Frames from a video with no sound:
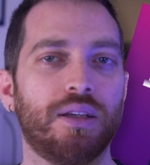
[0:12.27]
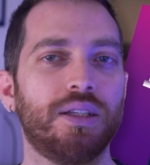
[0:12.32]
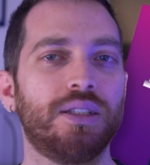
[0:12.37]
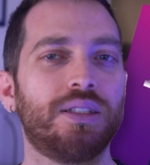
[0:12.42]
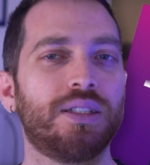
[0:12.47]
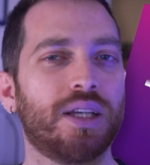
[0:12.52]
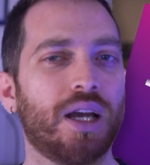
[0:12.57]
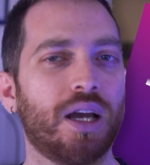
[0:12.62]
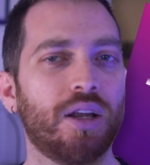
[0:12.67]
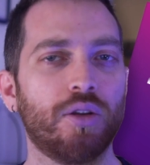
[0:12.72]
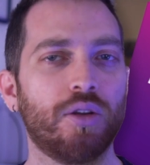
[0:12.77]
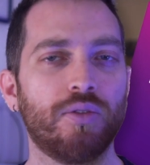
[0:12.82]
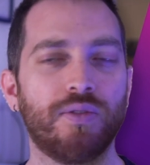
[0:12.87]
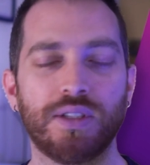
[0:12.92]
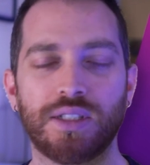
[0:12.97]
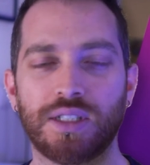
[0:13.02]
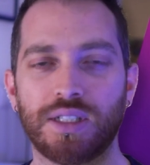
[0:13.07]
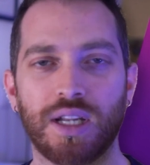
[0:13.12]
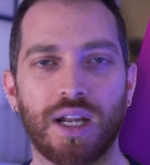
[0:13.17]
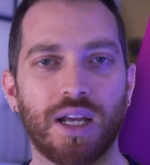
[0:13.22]
It's kind of a
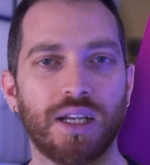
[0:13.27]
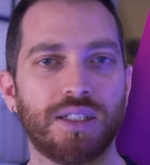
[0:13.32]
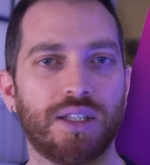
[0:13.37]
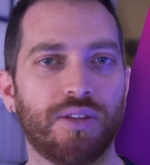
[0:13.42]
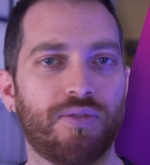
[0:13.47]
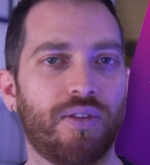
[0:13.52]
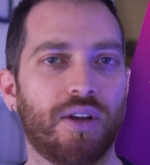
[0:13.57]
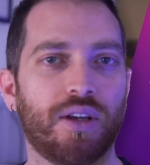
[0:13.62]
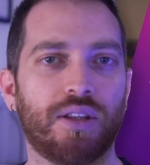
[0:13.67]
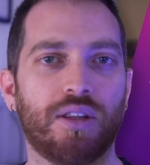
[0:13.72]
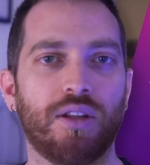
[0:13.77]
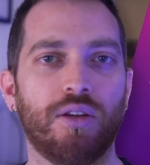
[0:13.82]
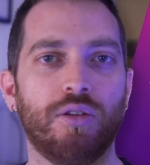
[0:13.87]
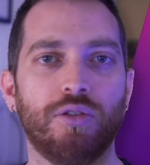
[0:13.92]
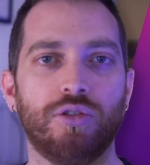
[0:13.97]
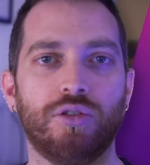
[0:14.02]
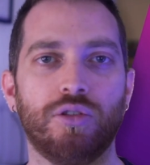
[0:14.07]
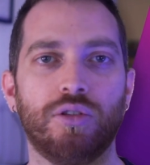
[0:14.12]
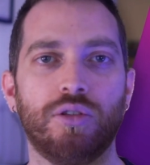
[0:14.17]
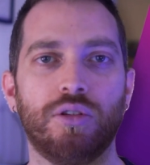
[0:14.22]
sliced effect
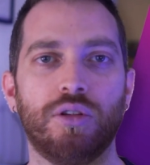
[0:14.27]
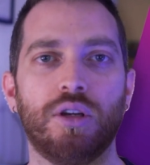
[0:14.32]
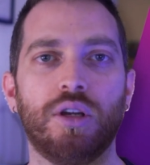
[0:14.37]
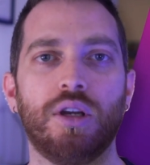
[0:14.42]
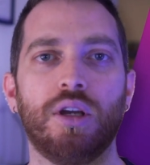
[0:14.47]
illusion.